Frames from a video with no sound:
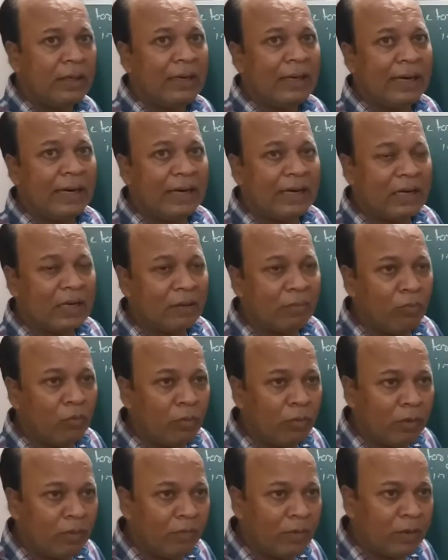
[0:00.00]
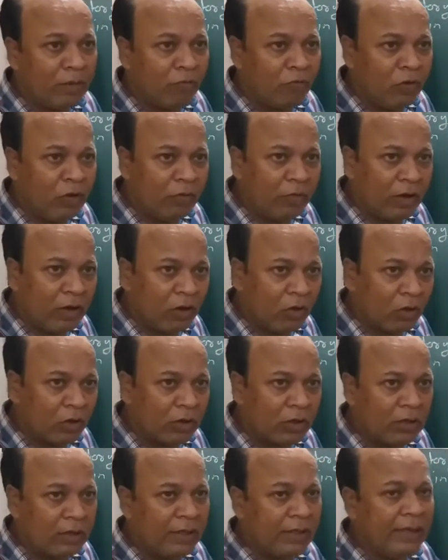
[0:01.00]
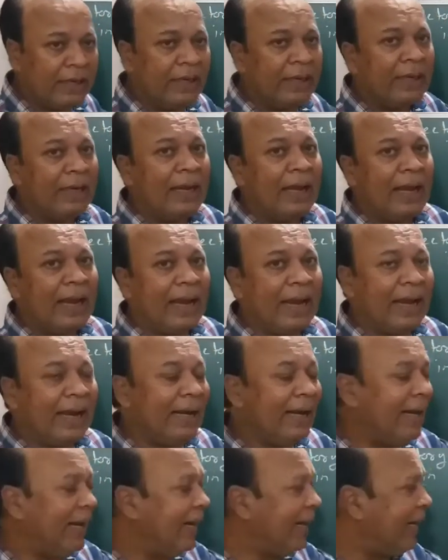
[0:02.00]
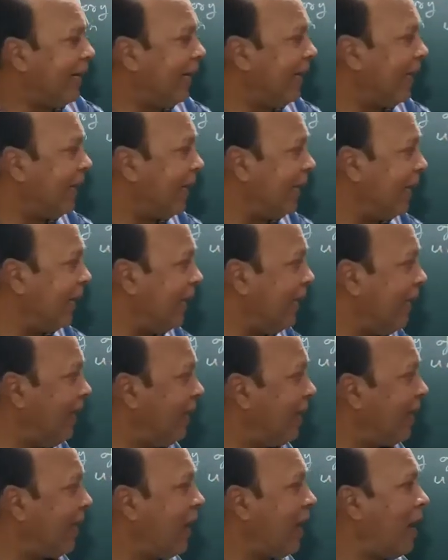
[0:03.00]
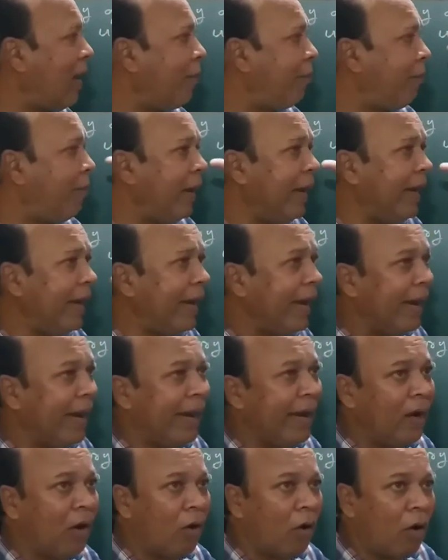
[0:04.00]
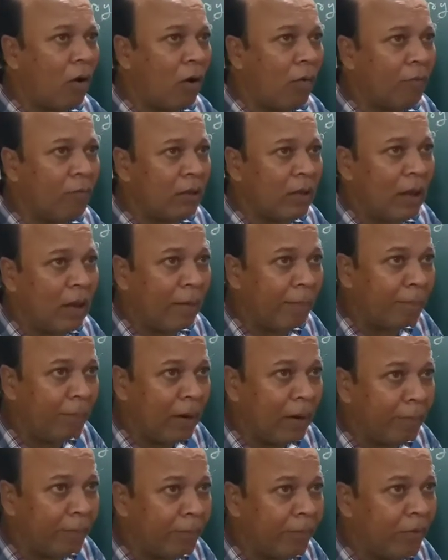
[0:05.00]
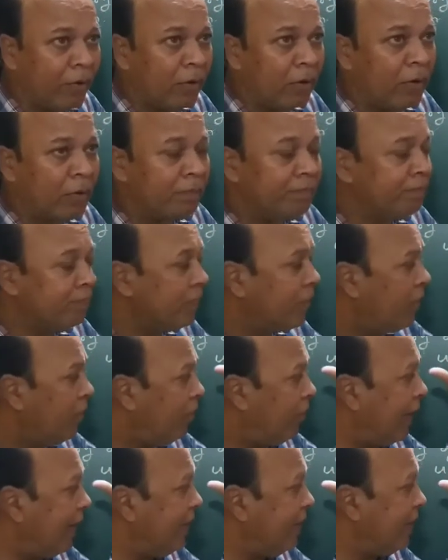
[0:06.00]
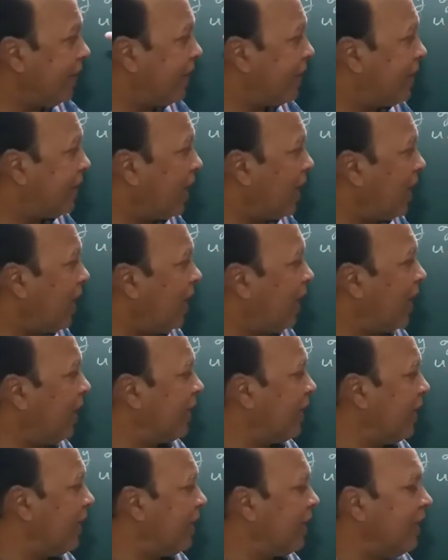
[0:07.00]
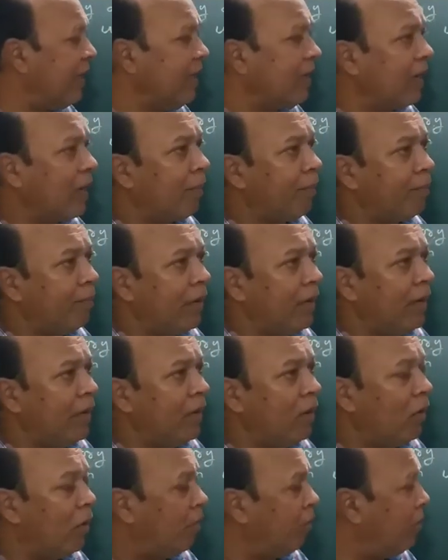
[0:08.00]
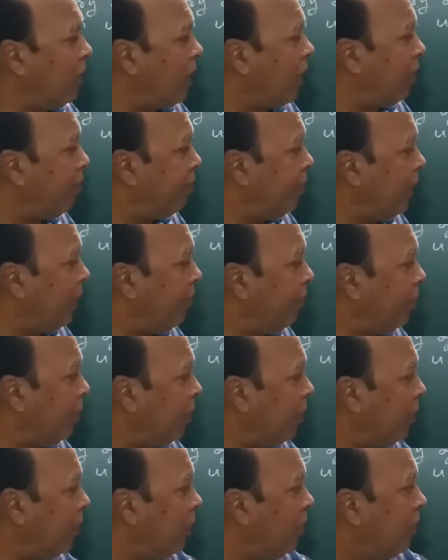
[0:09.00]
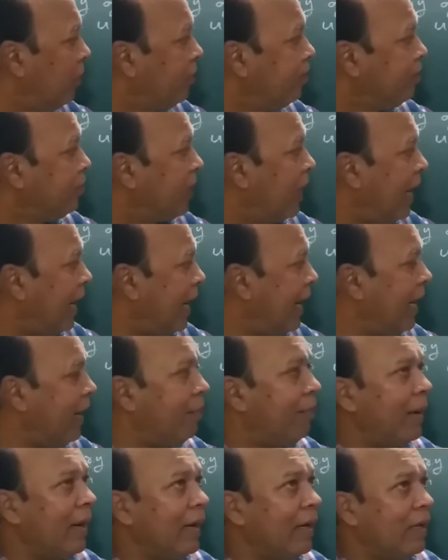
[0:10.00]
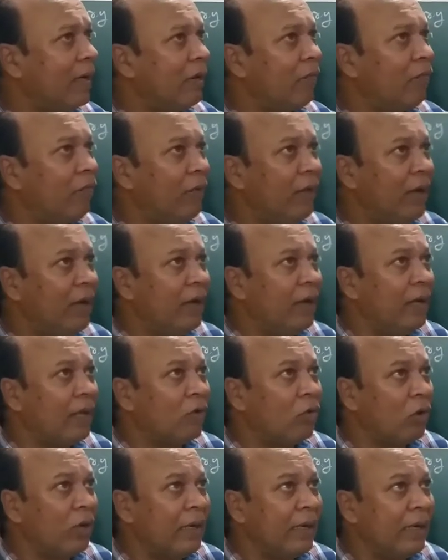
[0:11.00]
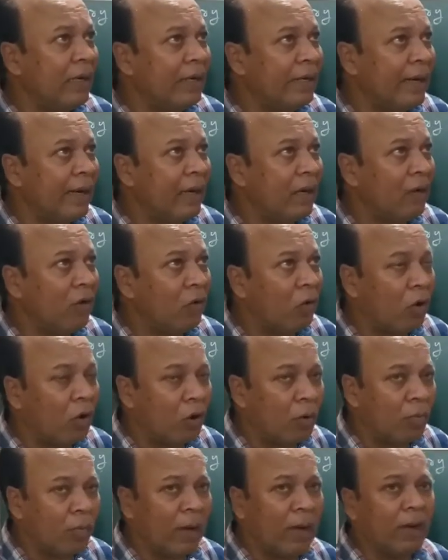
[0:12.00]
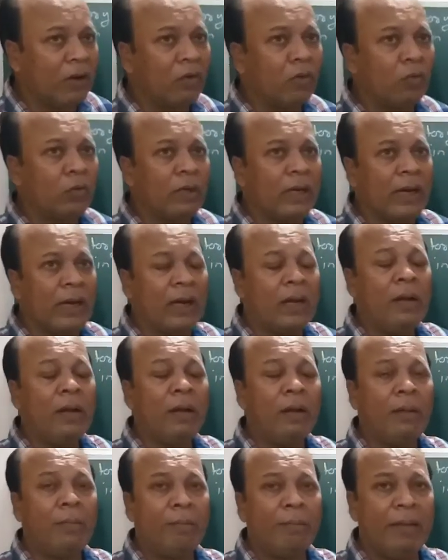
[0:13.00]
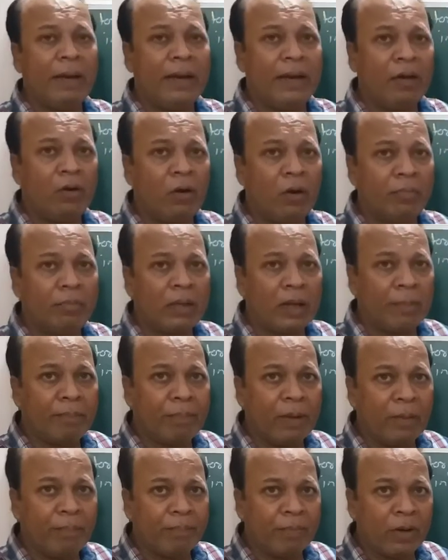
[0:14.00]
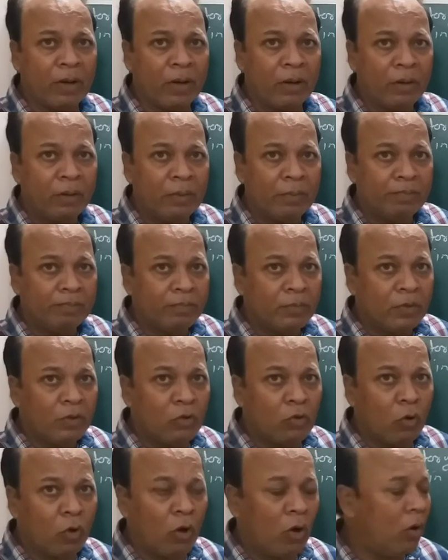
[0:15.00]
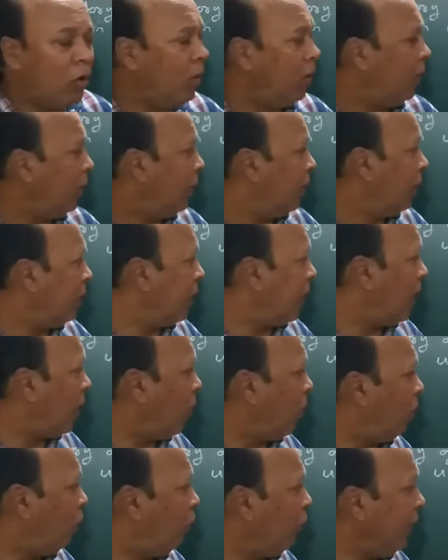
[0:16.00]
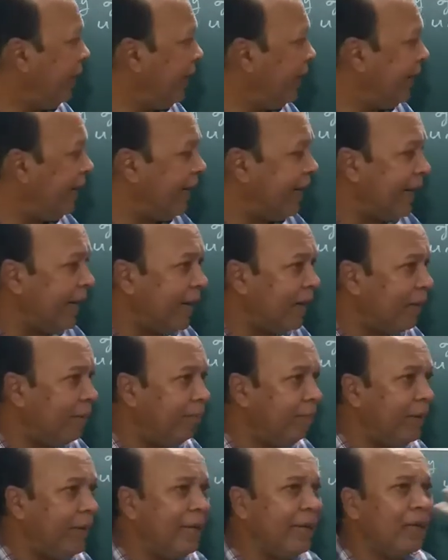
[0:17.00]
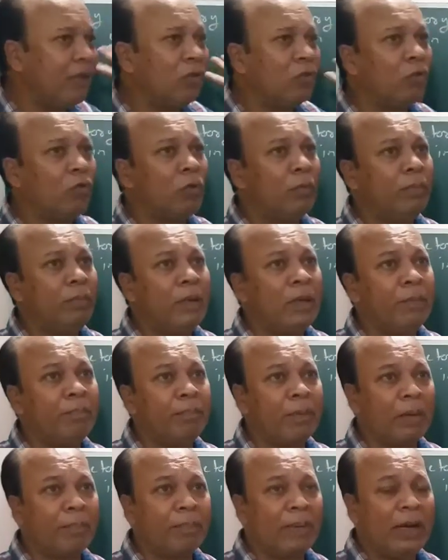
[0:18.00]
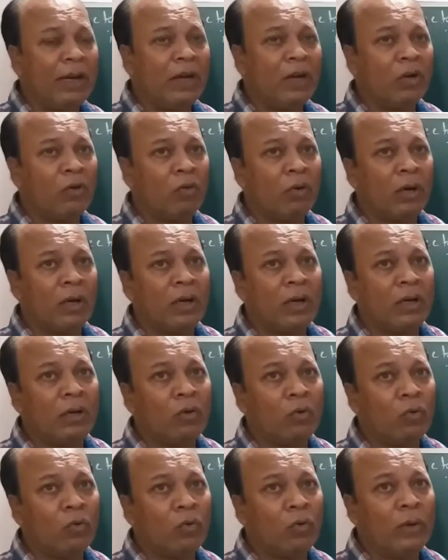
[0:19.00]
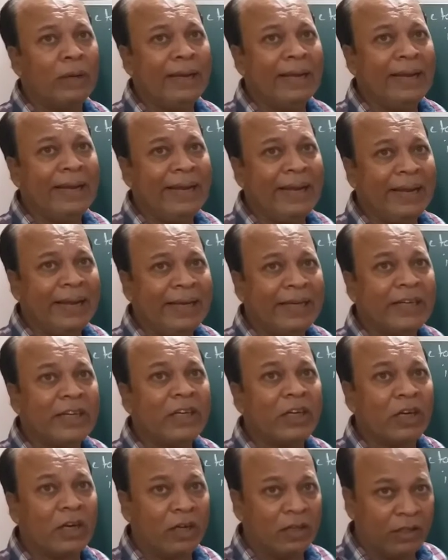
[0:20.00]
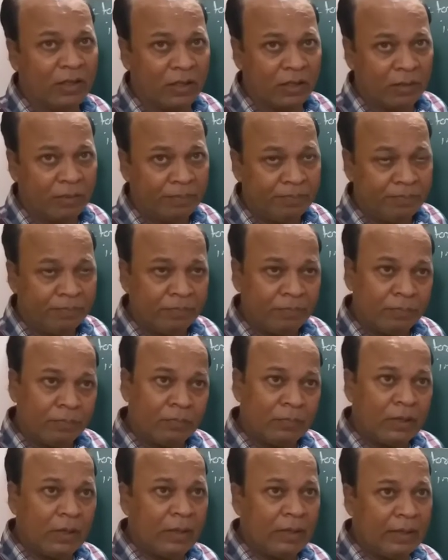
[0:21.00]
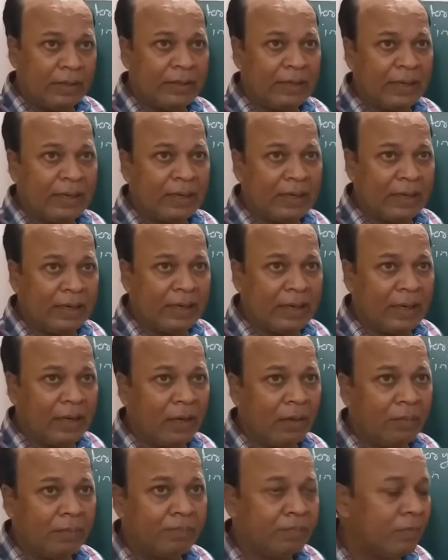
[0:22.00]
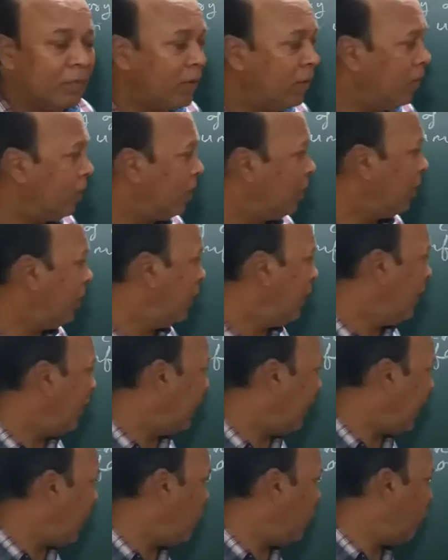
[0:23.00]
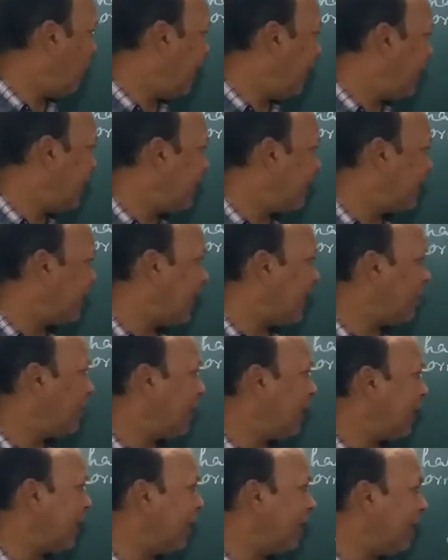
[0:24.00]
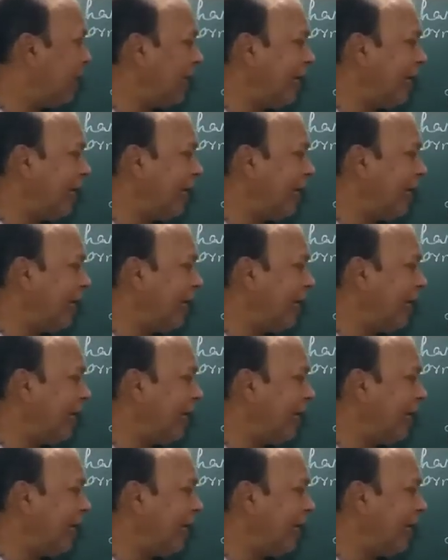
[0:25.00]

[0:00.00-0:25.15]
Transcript: It is moving with V velocity and it is in the plane of the paper. When this charge is in the plane of the paper and magnetic field is oriented normal to the plane of the paper. So now V and B should be perpendicular to each other. Is that clear? Now when the charge particle